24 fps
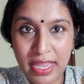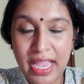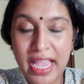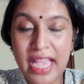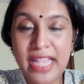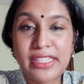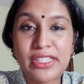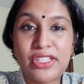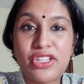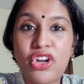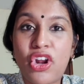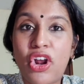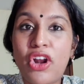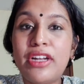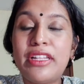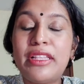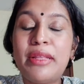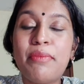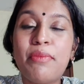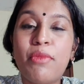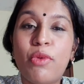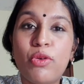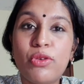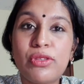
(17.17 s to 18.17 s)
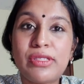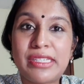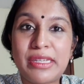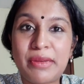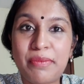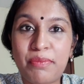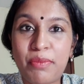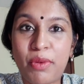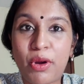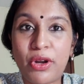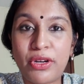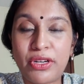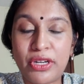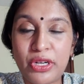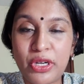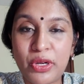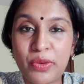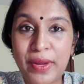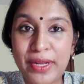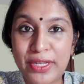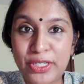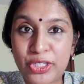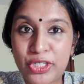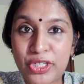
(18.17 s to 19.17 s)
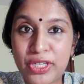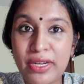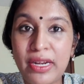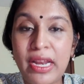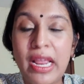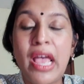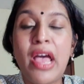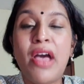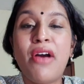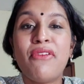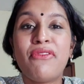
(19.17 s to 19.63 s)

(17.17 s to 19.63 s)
is not the most important question